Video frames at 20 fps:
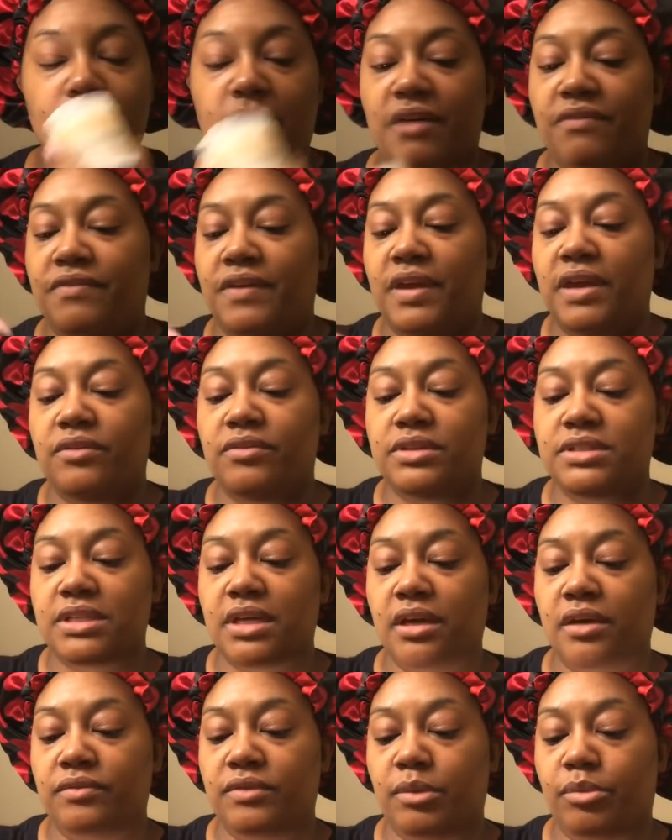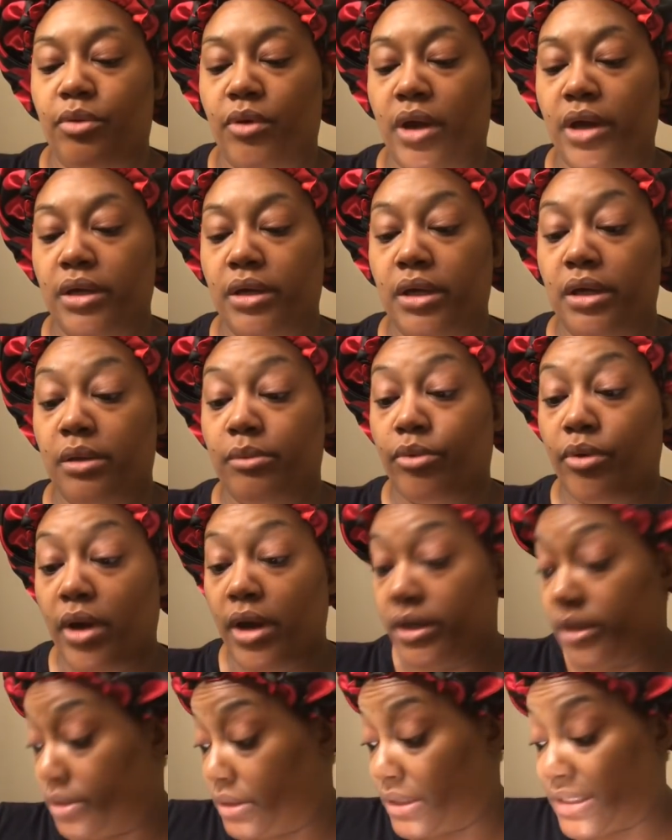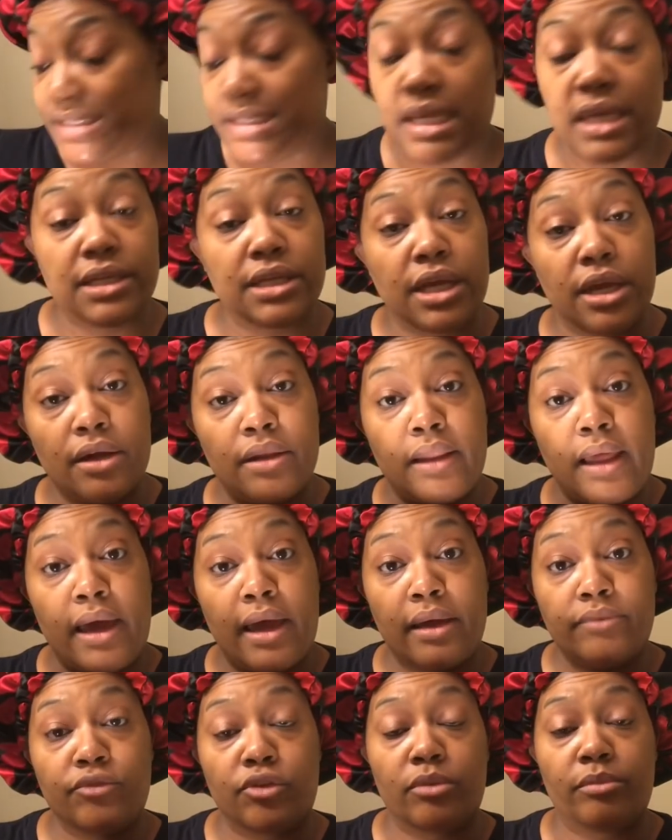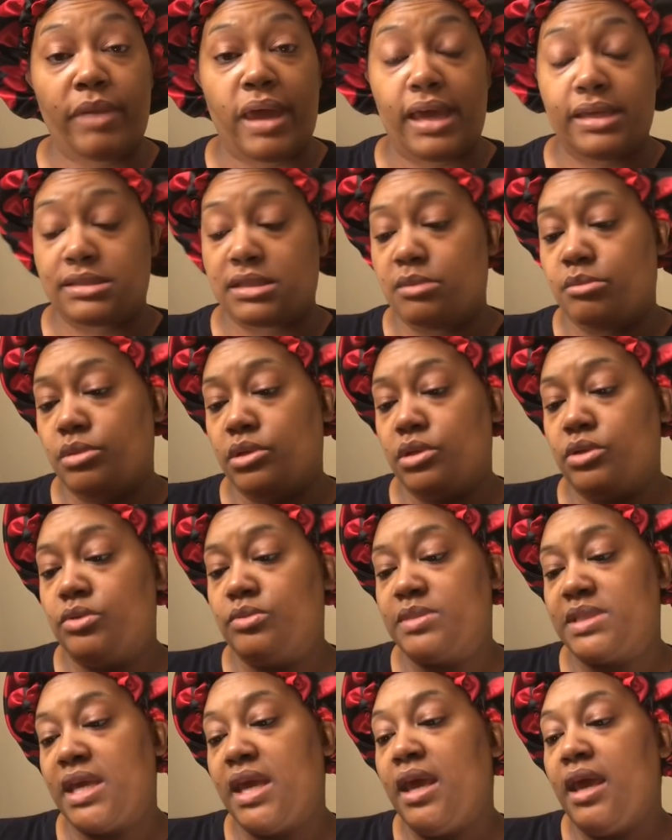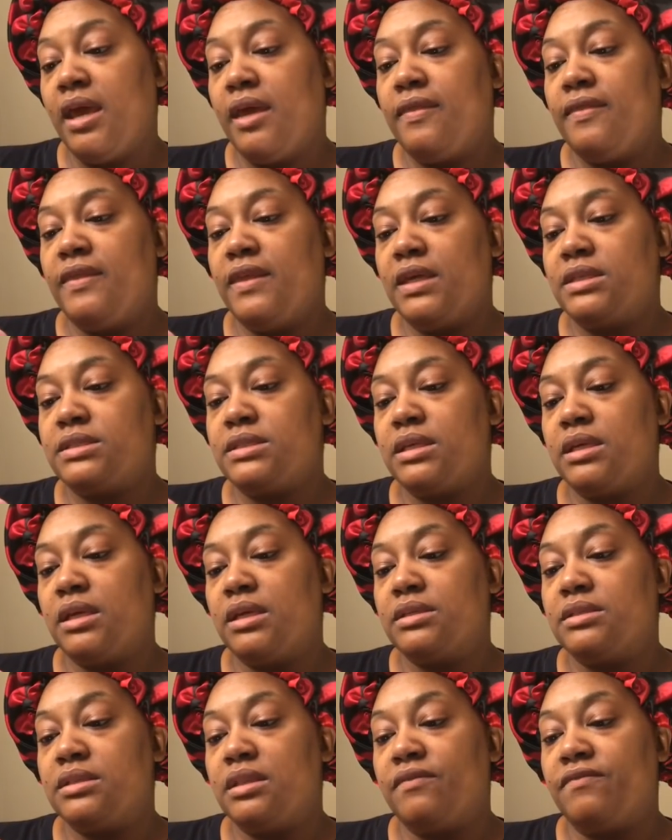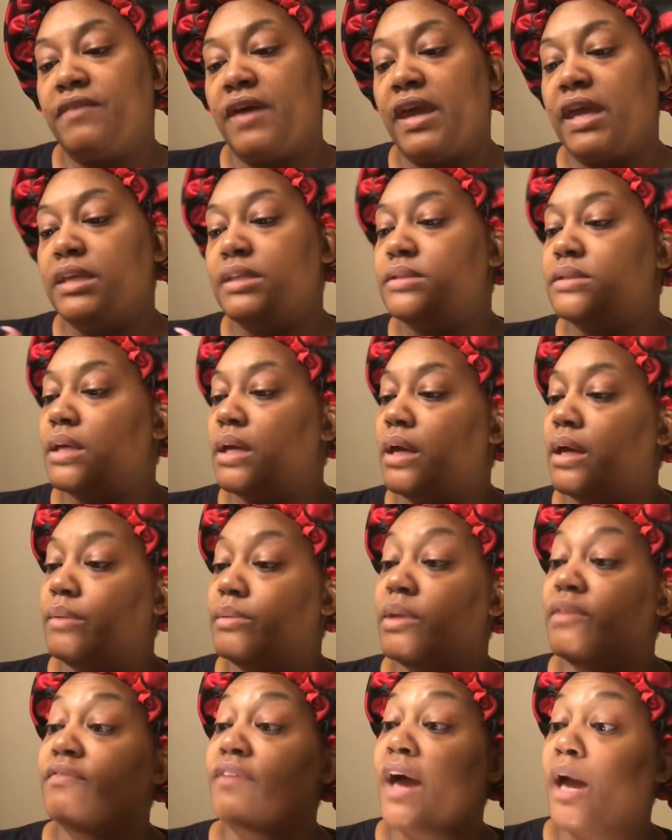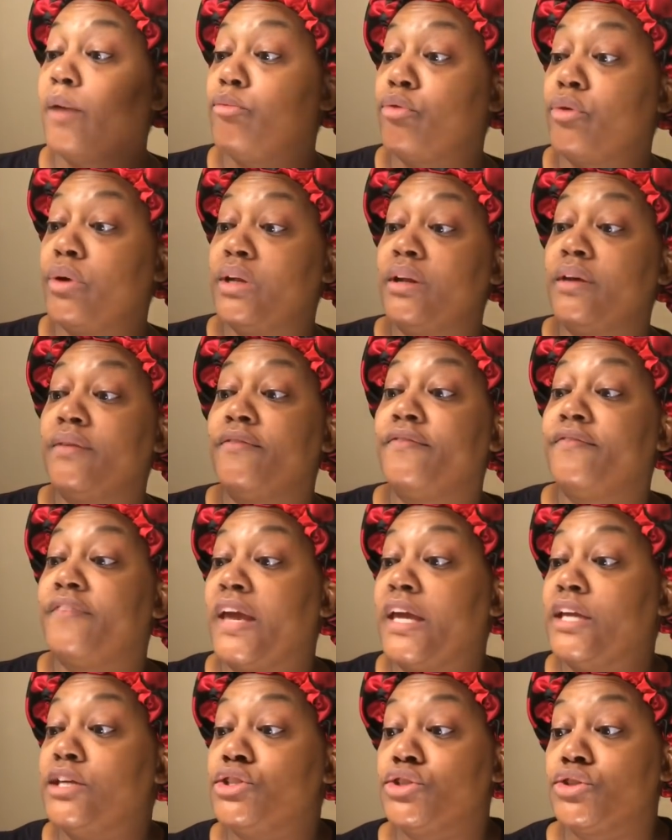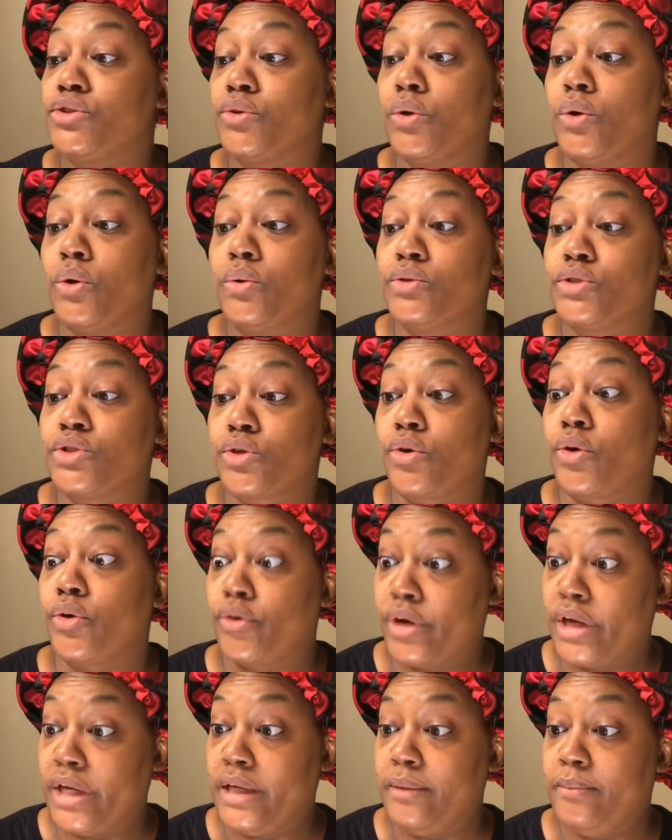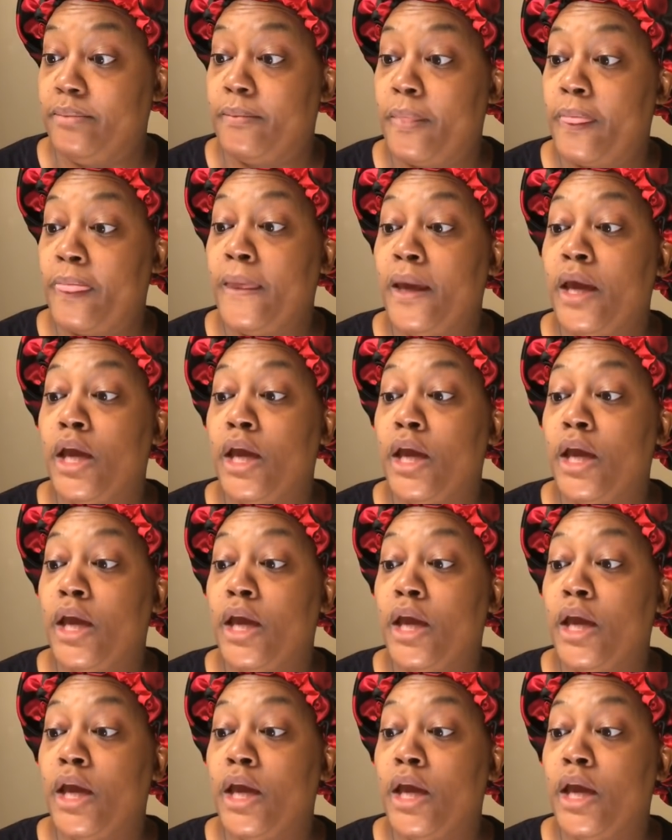my favorites of the pro, um, product, the skincare line from Bask and Blooms. This is the face, uh, the Vibrant Facial Cream.